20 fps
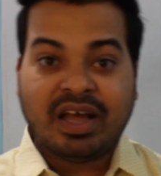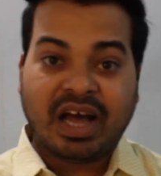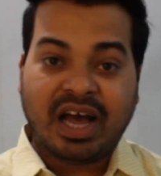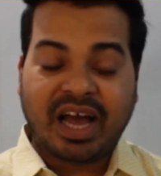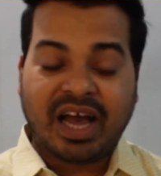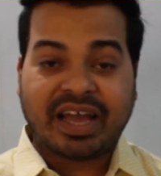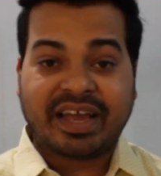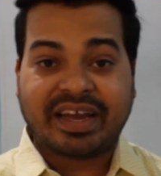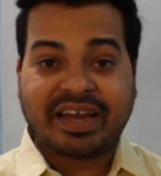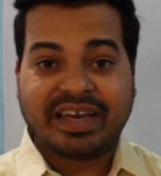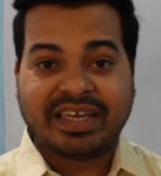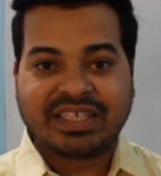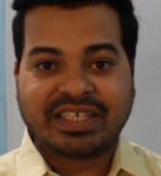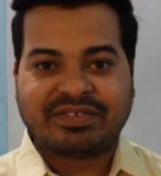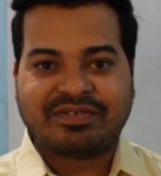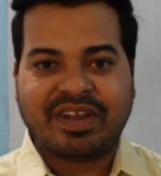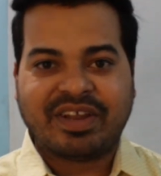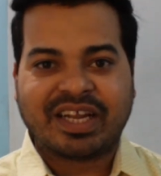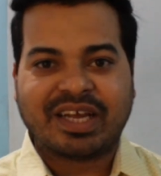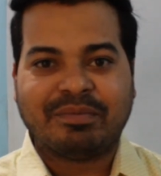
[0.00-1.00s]
Hi
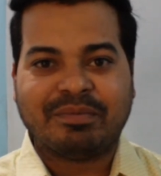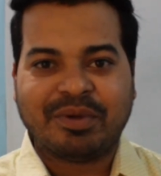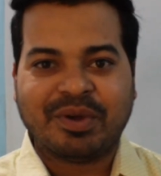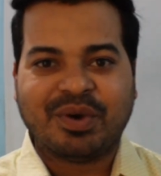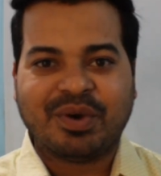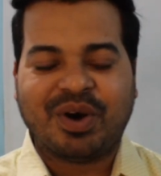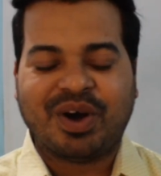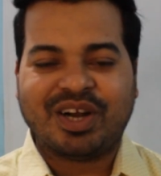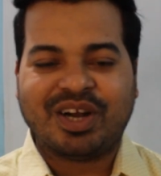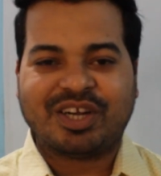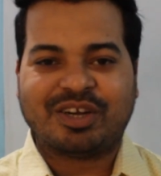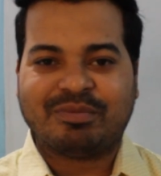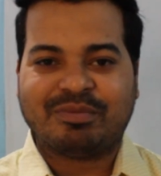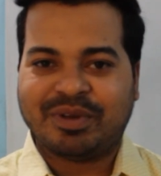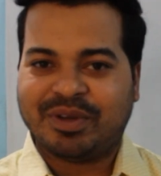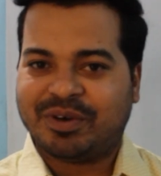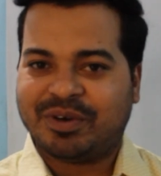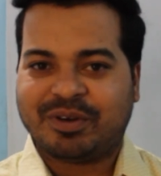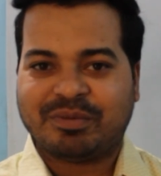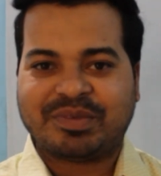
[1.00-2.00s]
guys, welcome you all to
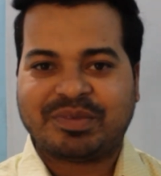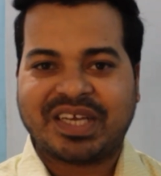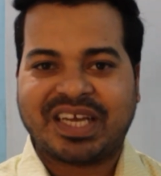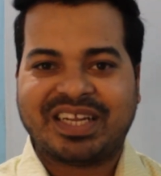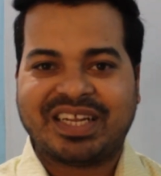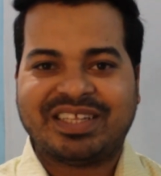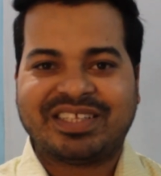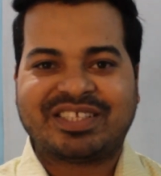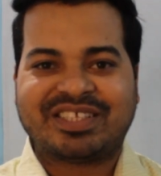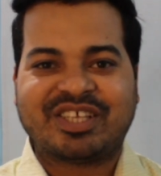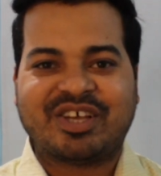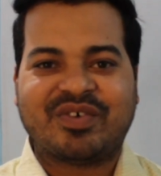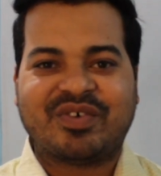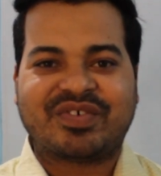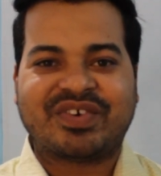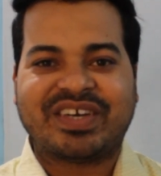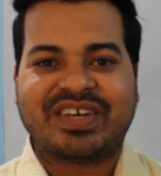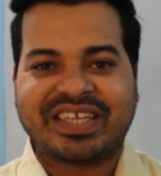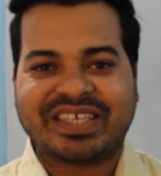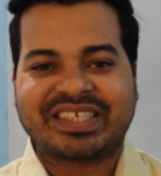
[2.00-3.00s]
my YouTube channel
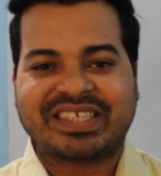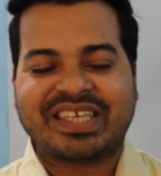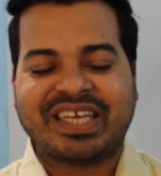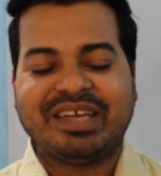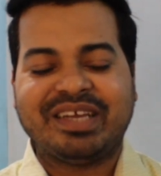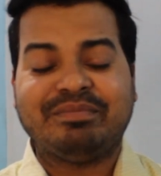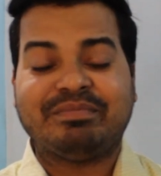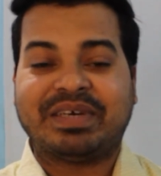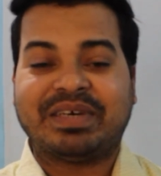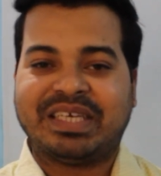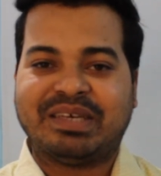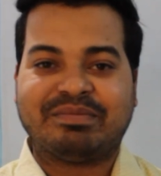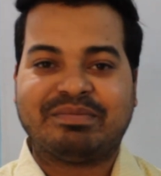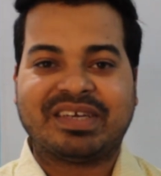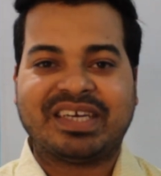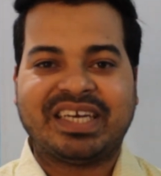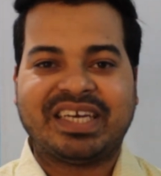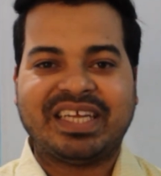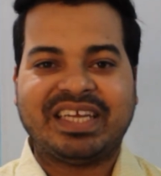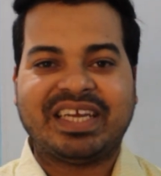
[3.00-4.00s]
Software Testing by
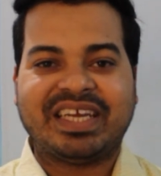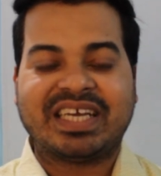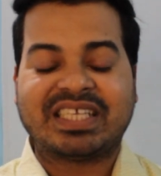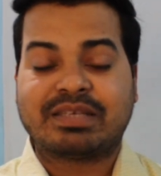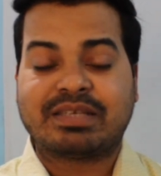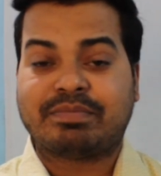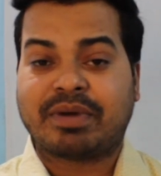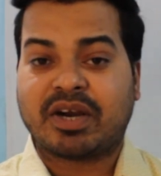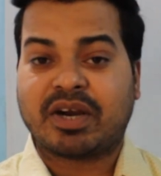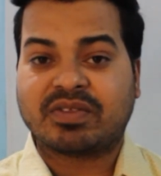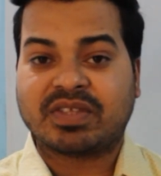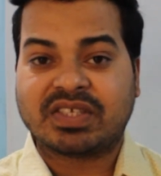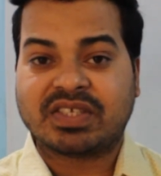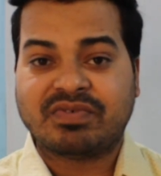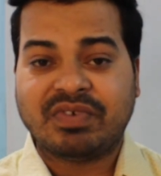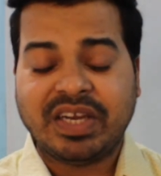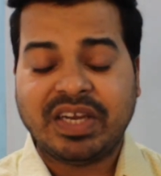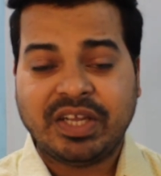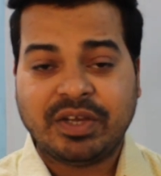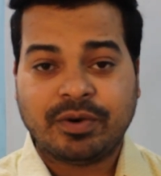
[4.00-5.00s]
MKT. As a part of this
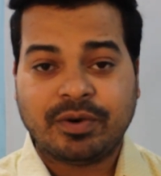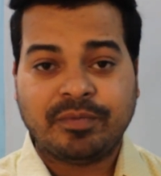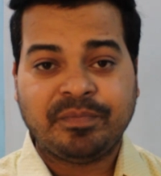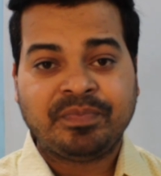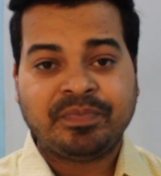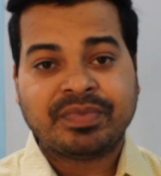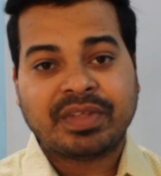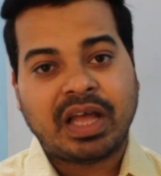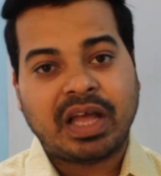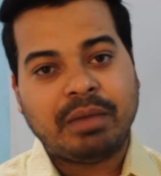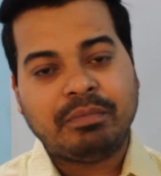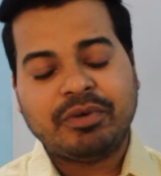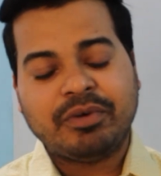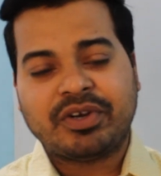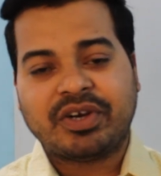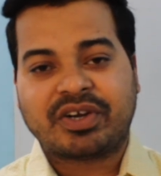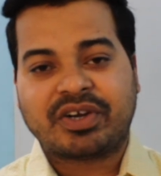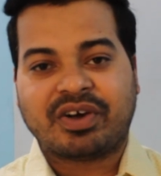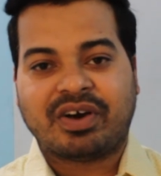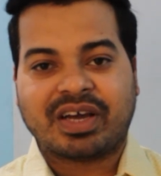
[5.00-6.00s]
video, I'm
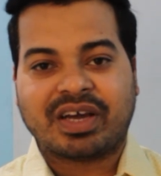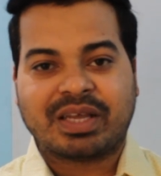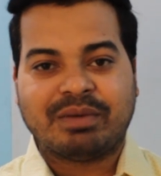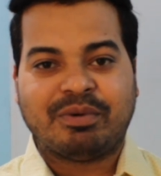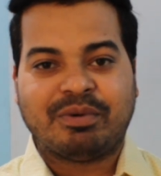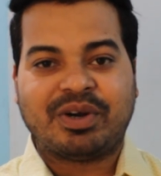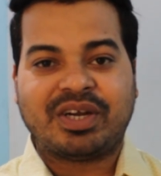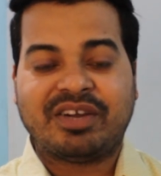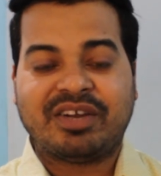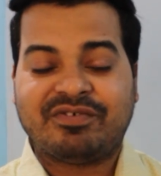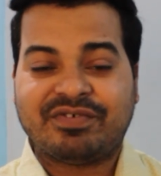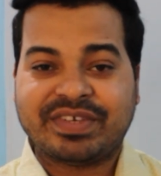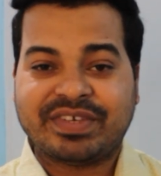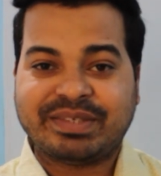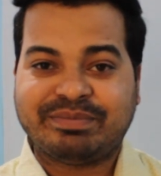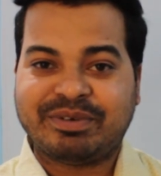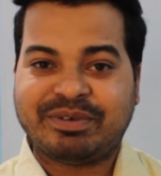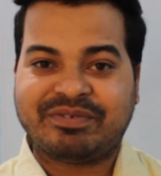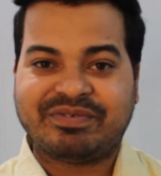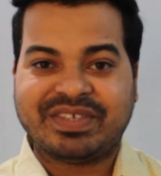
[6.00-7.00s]
going to talk about
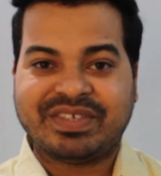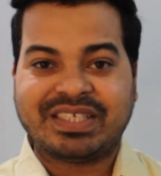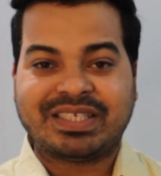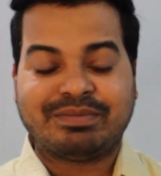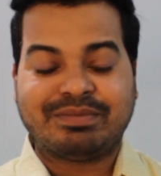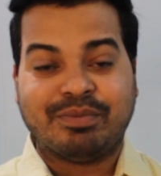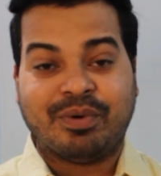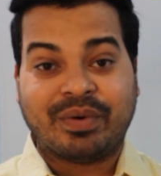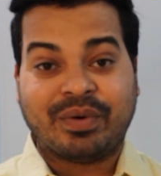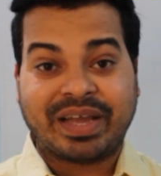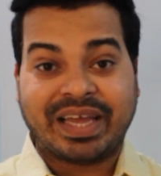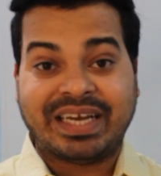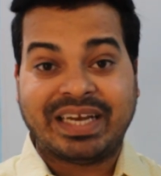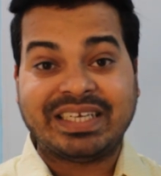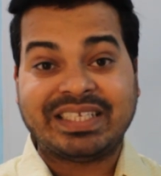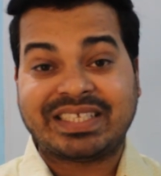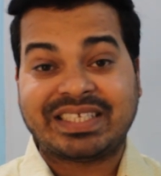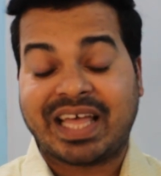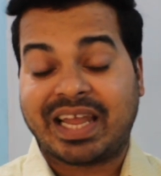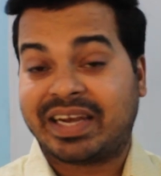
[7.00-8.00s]
difference between smoke
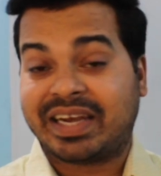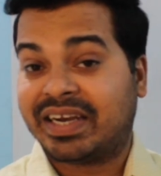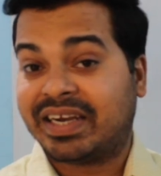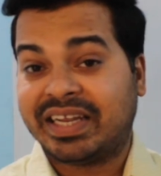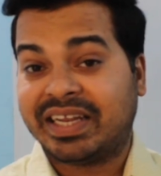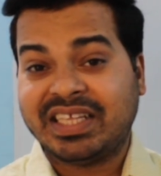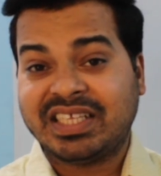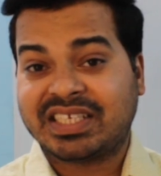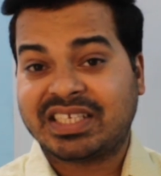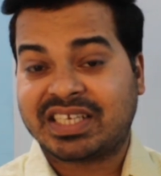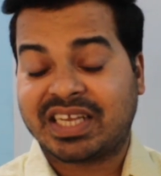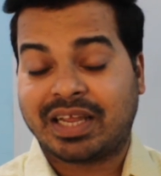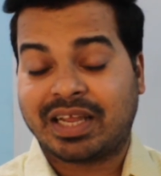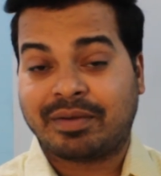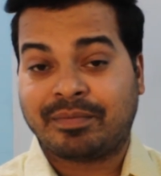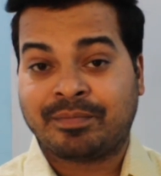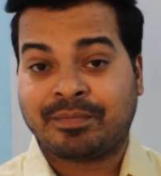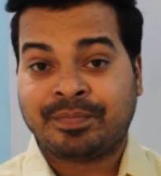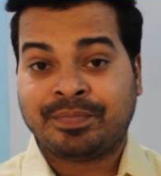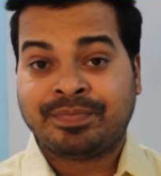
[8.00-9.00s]
and sanity
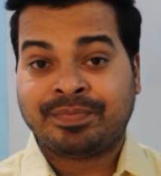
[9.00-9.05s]
testing.